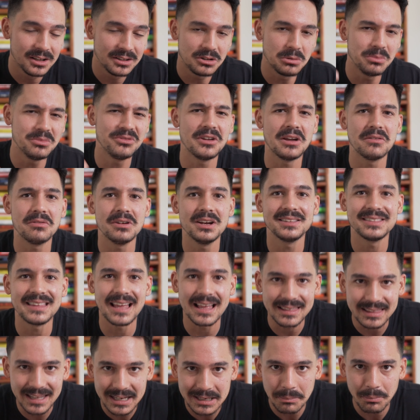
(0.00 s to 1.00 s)
do me a favor, hit
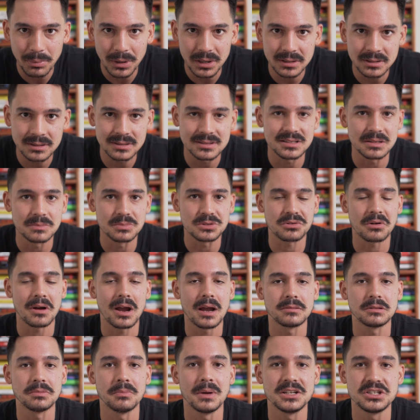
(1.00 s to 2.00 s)
that like button,
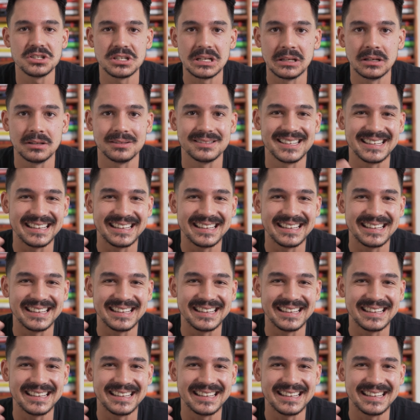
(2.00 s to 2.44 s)
subscribe to my channel